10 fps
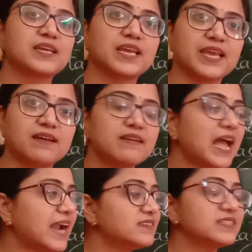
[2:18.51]
here
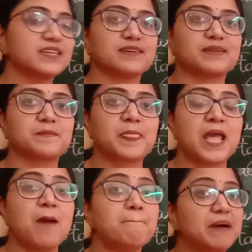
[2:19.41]
and there.
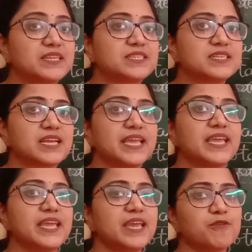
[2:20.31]
But
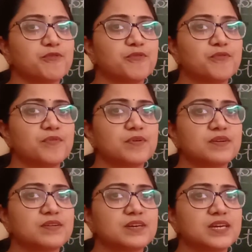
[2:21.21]
if
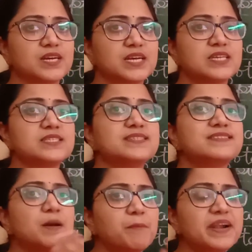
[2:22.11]

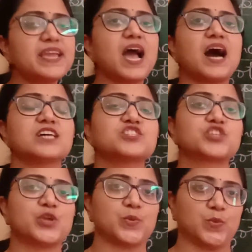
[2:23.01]
somebody
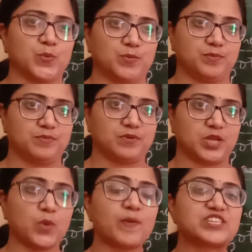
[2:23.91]
asks you
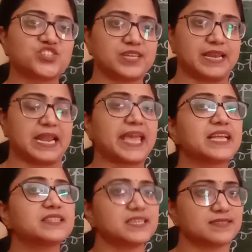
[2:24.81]
question
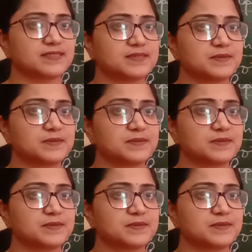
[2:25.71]
like this,